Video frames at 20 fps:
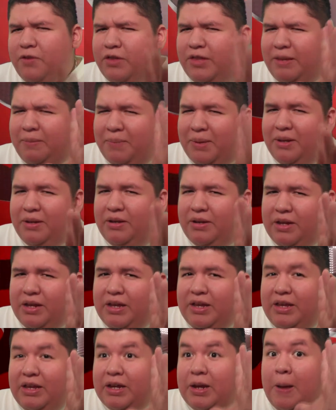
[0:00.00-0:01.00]
you that have been
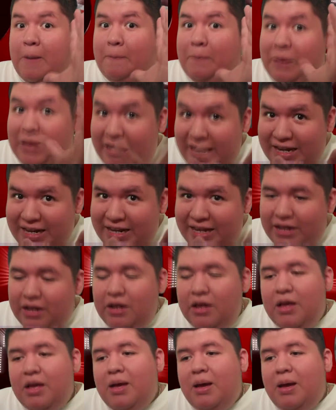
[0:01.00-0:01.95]
complaining